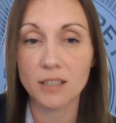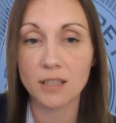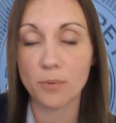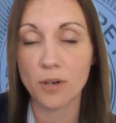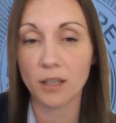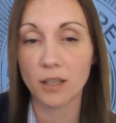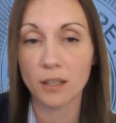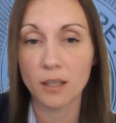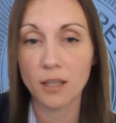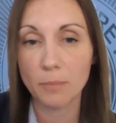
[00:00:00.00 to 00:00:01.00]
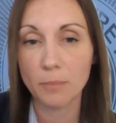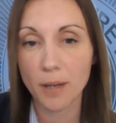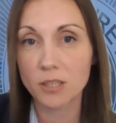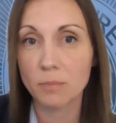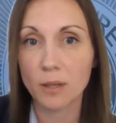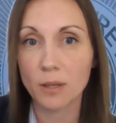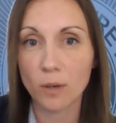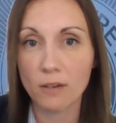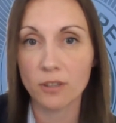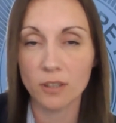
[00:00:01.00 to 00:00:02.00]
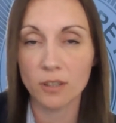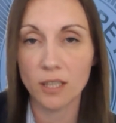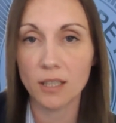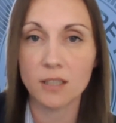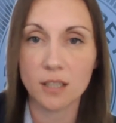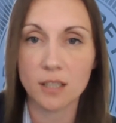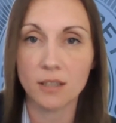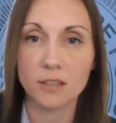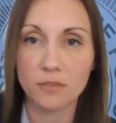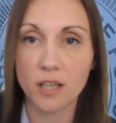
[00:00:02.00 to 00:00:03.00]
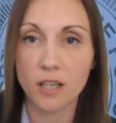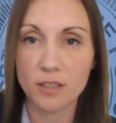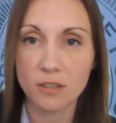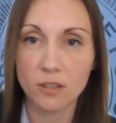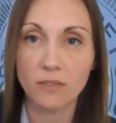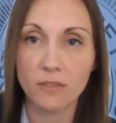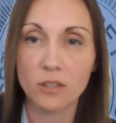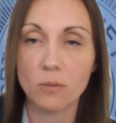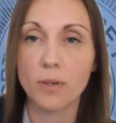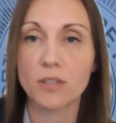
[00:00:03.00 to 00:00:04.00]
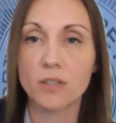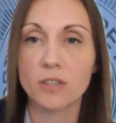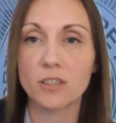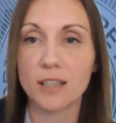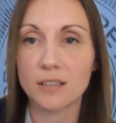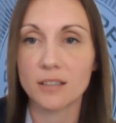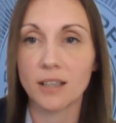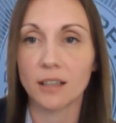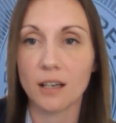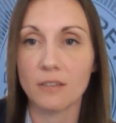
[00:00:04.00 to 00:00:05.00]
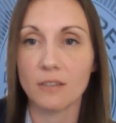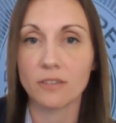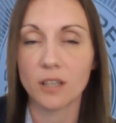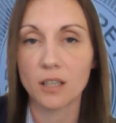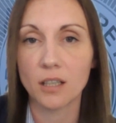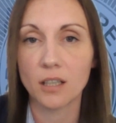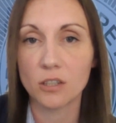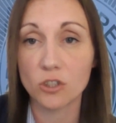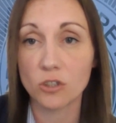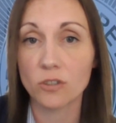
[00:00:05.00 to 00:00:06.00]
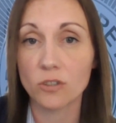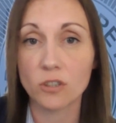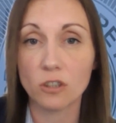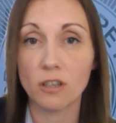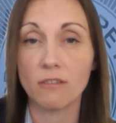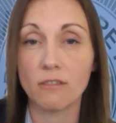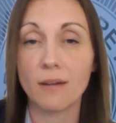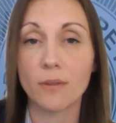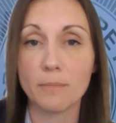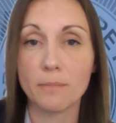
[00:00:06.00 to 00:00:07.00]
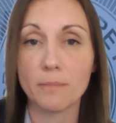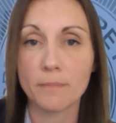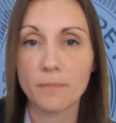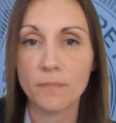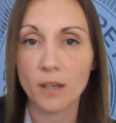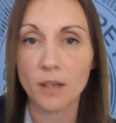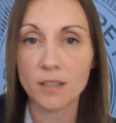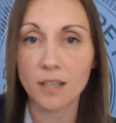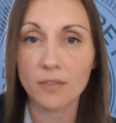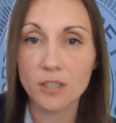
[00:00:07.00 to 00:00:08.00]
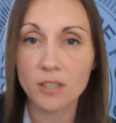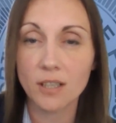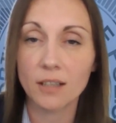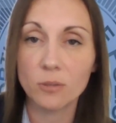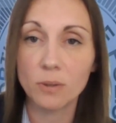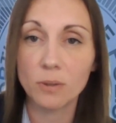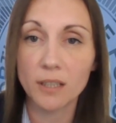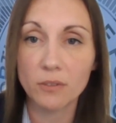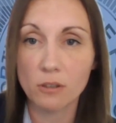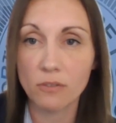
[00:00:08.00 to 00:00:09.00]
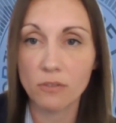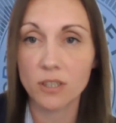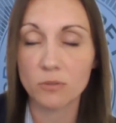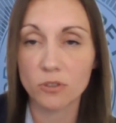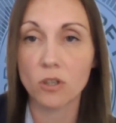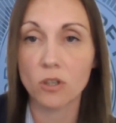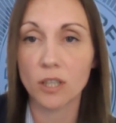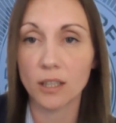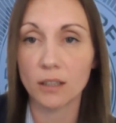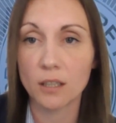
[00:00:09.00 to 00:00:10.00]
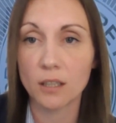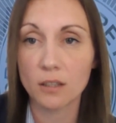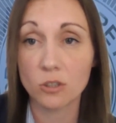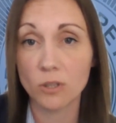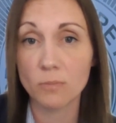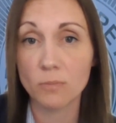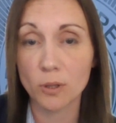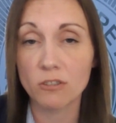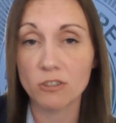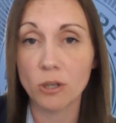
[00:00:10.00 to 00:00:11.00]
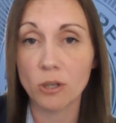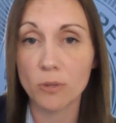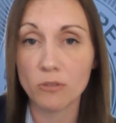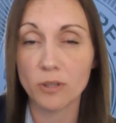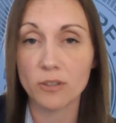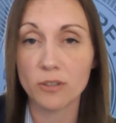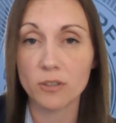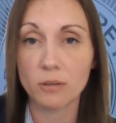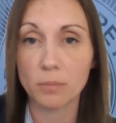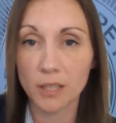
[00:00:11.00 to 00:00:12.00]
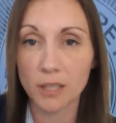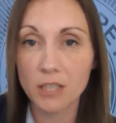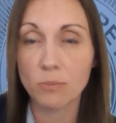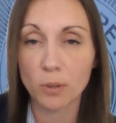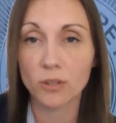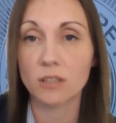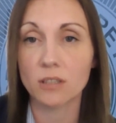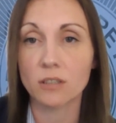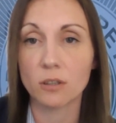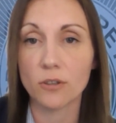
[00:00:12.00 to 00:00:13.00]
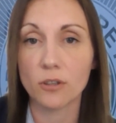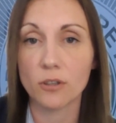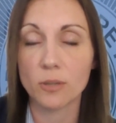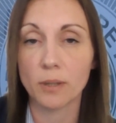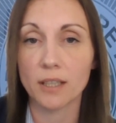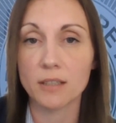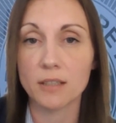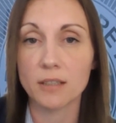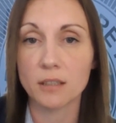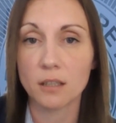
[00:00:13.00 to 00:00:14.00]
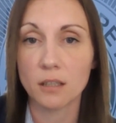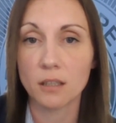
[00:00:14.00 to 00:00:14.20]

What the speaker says: ease they bring, it pays to be aware of the unique insight these devices could give into a person's day-to-day life and ensure the security around them. As Gavin said, if you believe you're a victim of stalking, that someone is monitoring your movements, please report it to North Yorkshire Police.